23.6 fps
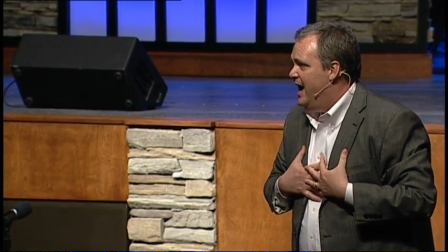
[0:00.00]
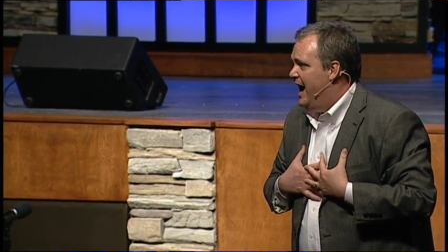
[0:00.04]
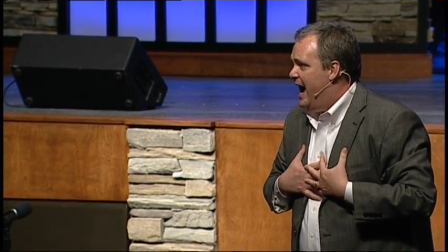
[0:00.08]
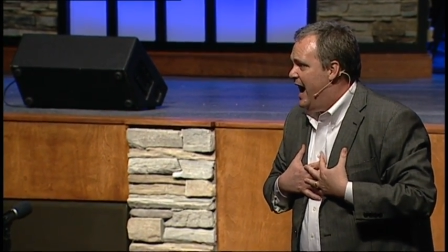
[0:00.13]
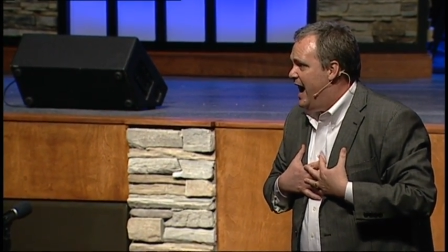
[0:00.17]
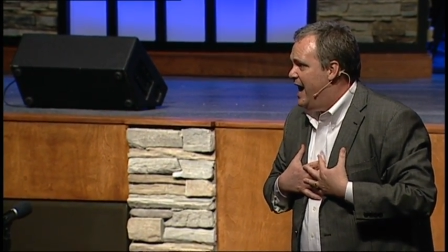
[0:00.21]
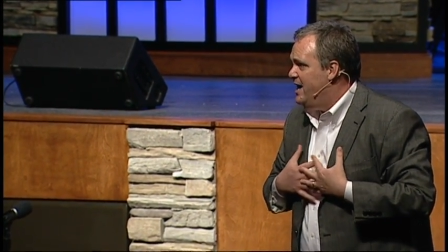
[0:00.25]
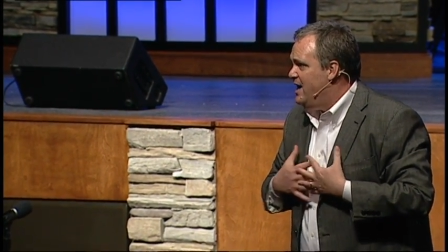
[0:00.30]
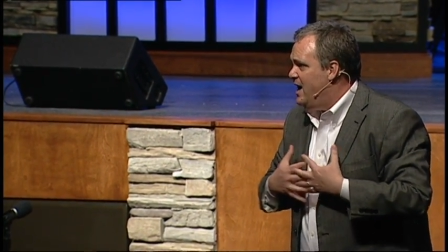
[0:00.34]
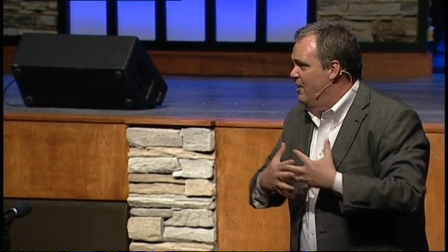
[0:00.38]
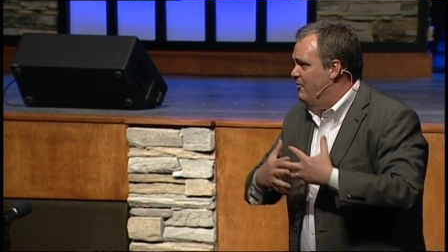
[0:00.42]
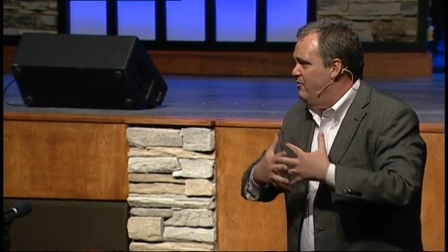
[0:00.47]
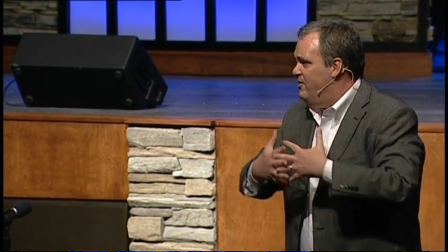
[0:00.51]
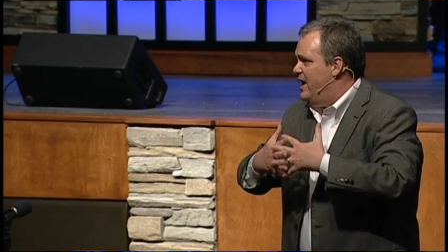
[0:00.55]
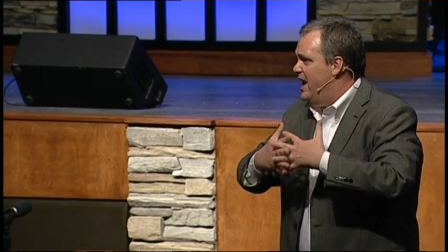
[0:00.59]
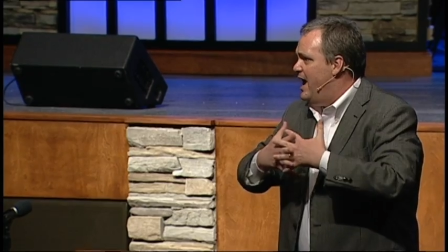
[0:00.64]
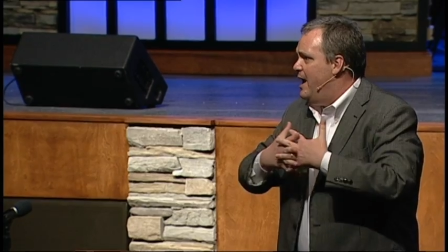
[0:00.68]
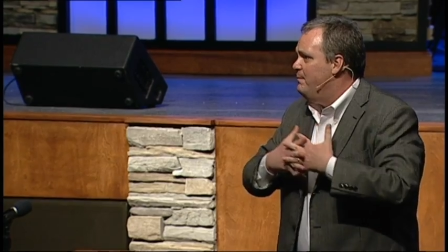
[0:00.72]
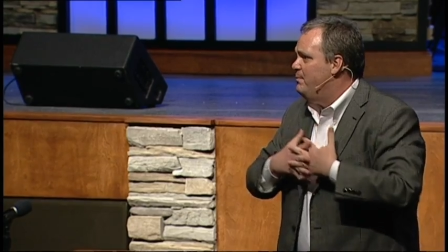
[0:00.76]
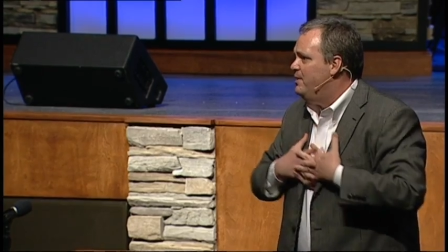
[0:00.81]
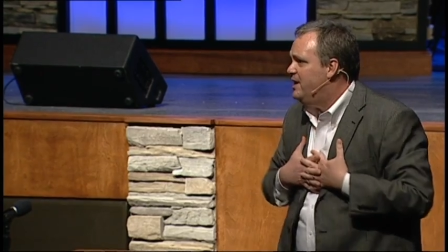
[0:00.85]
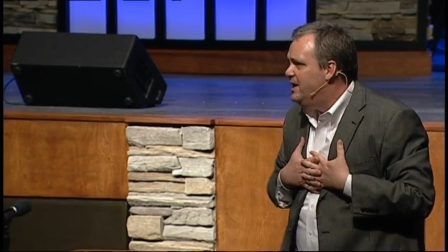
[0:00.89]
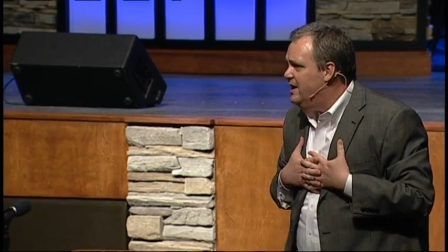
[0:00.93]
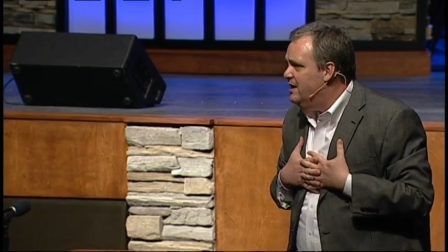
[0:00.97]
I know that
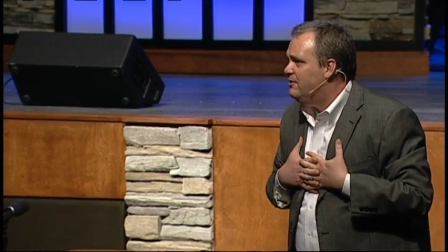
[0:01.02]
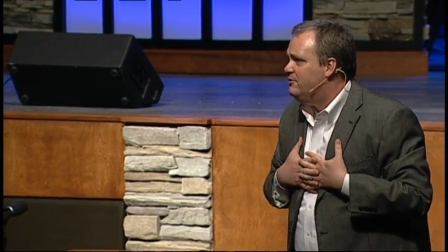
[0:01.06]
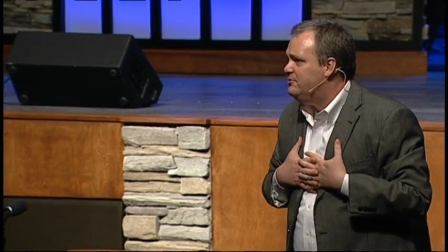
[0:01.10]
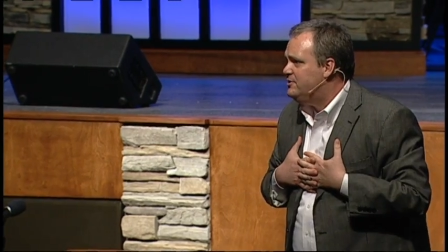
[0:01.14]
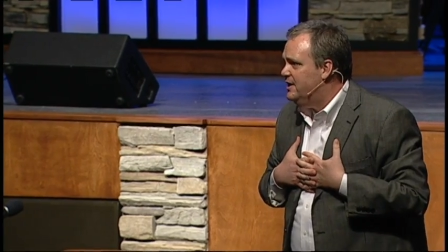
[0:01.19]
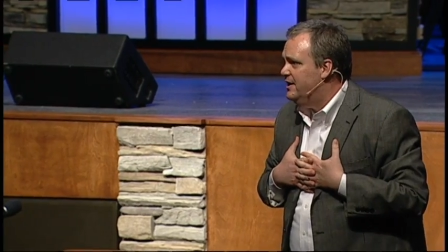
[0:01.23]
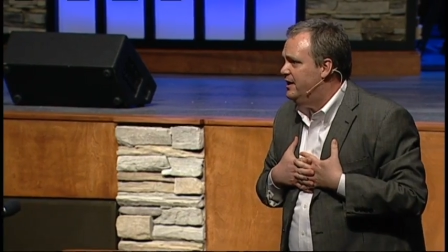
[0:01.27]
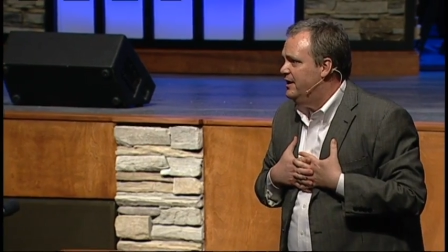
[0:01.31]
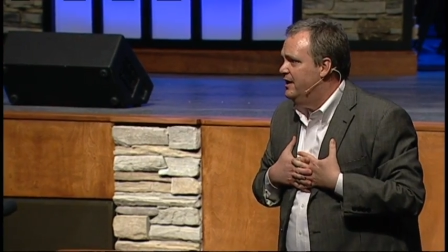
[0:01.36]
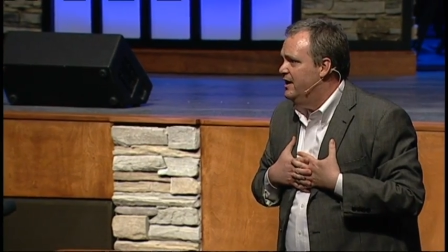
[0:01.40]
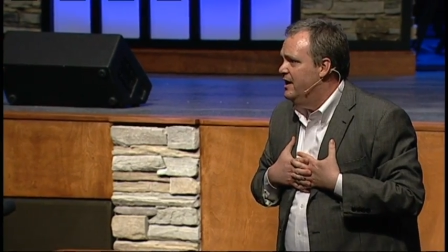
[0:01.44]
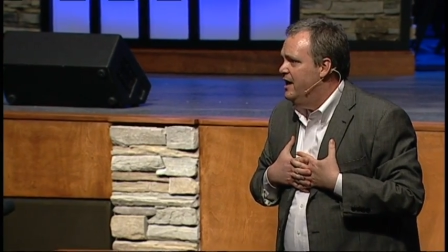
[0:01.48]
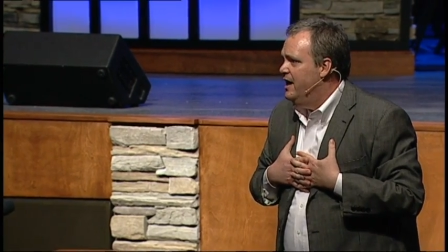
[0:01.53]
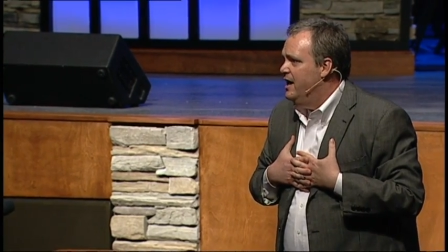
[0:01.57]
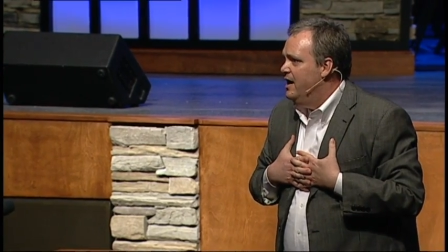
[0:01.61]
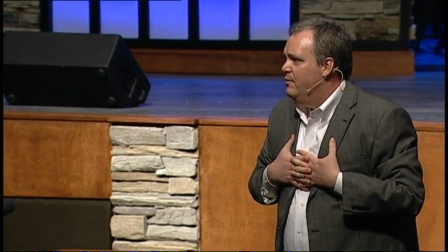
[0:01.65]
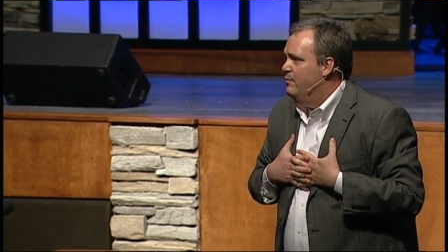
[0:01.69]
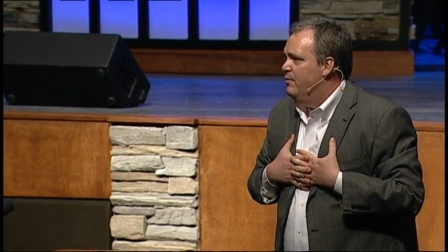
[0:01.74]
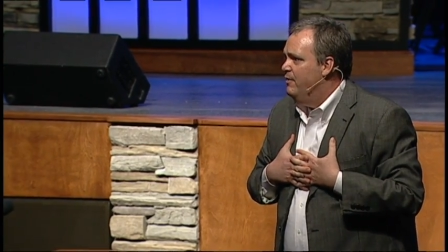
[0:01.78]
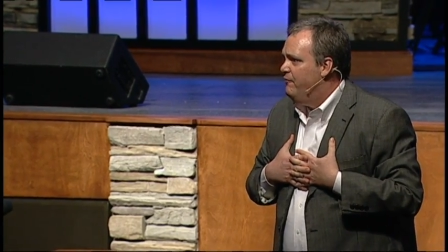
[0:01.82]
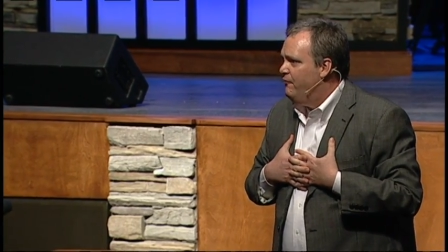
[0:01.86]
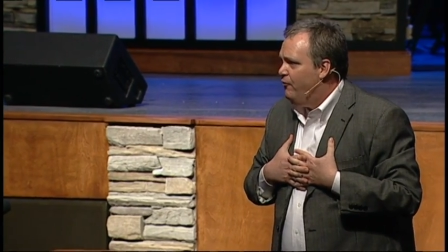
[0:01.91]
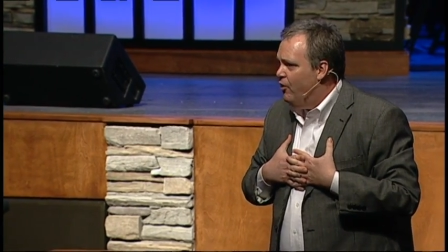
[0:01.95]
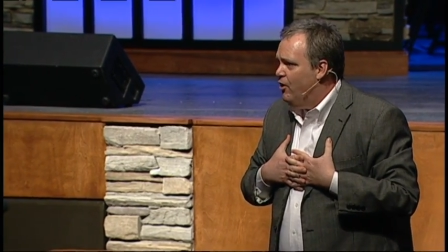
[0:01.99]
I'm guilty
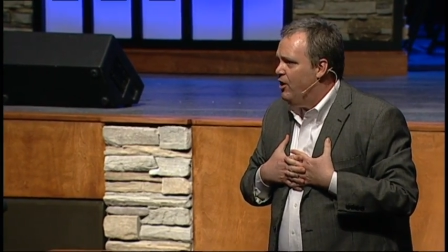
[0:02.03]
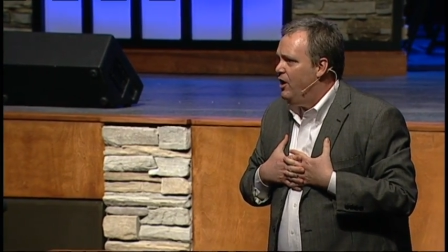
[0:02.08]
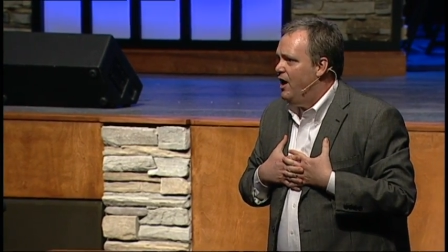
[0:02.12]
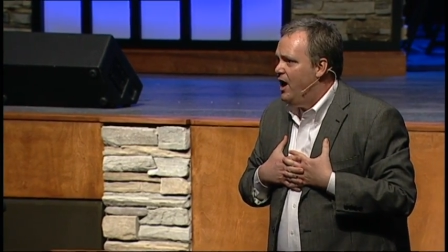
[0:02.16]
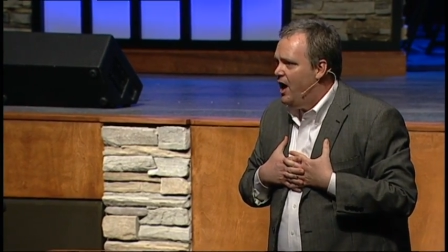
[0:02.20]
before a